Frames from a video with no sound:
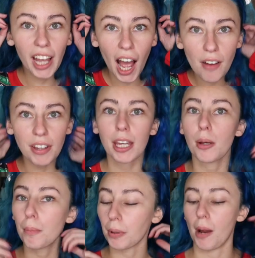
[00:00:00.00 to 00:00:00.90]
have
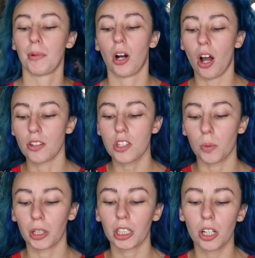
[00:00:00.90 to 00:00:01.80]
a primer on,
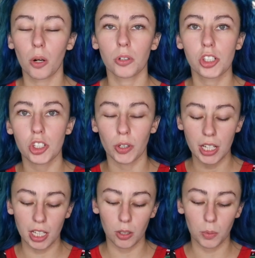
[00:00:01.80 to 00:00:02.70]
so we're gonna go
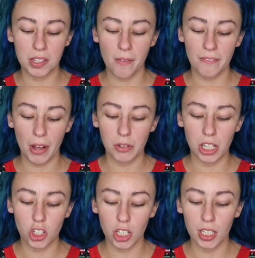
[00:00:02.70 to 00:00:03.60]
straight in with some
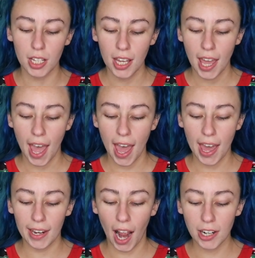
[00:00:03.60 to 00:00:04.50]
foundation.
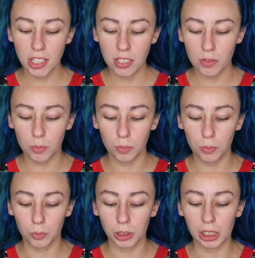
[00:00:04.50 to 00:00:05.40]
And I just
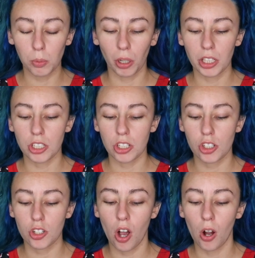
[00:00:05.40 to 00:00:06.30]
really wanted to
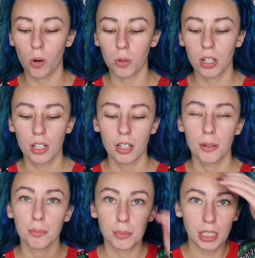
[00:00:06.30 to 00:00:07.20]
show
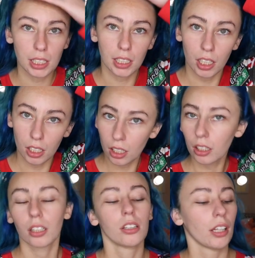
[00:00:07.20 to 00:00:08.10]
me
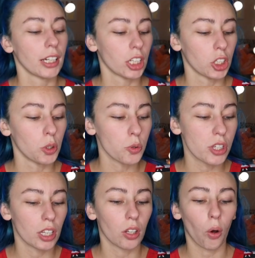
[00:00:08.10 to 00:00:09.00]
like
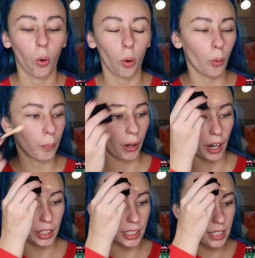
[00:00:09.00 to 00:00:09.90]
using the whole
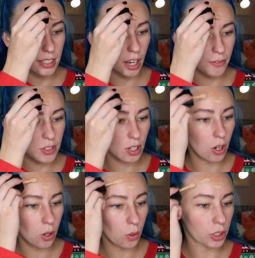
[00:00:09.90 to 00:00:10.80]
product and stuff.
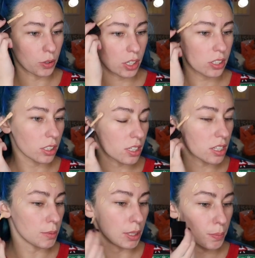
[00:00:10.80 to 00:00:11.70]
So you guys are gonna
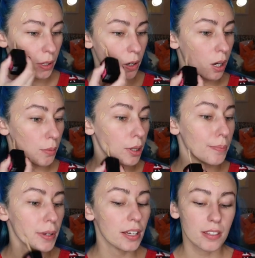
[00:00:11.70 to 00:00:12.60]
see me put on my
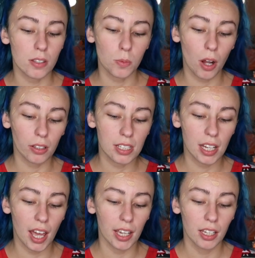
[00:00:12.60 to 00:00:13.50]
base as well
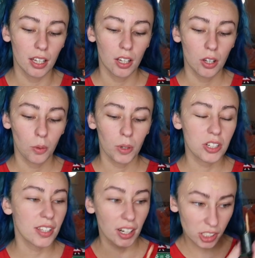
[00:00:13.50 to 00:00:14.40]
today,
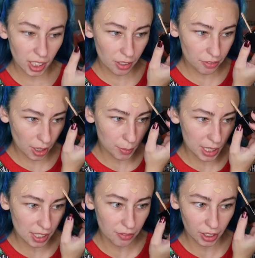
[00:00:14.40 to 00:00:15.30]
which is actually kind of fun
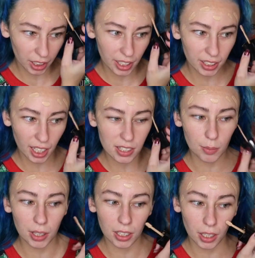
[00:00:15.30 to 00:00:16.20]
because I feel like that's
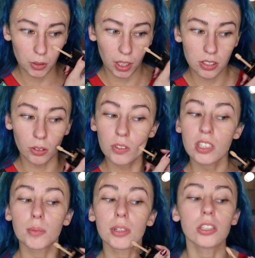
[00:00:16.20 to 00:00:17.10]
something that you guys don't
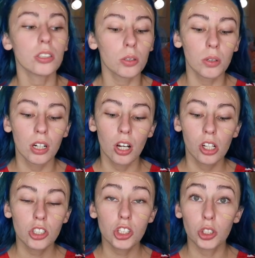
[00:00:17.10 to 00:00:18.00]
see me do
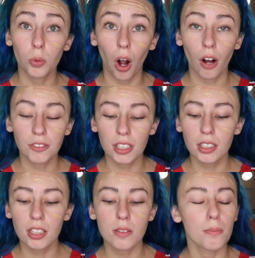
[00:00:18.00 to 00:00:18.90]
too often,
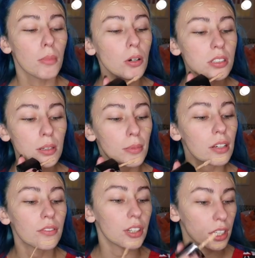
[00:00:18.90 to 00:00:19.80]
because most of
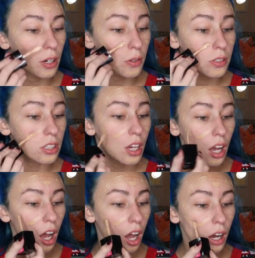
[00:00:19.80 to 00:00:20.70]
my videos
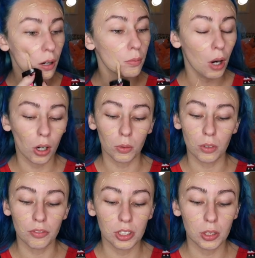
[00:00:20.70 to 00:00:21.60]
are
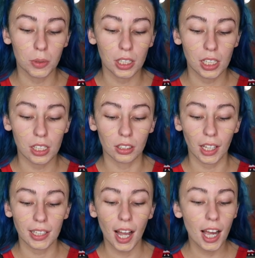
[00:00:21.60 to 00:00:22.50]
reviewing either
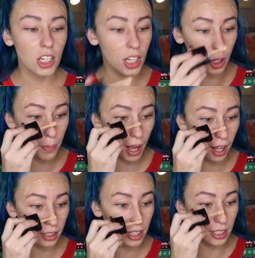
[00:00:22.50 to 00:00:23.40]
like eyeshadow
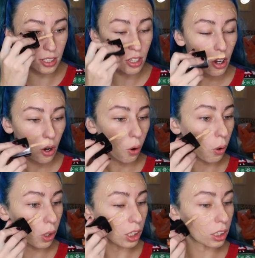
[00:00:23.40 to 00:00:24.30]
palettes
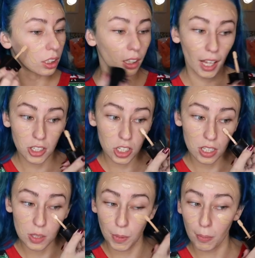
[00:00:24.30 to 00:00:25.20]
or
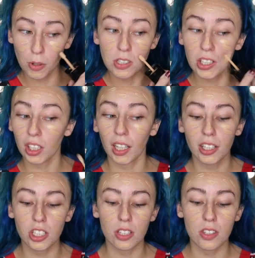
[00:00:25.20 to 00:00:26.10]
collections, but most of their
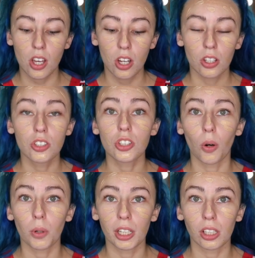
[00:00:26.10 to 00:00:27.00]
collections
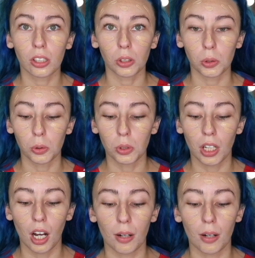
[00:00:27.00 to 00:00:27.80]
don't include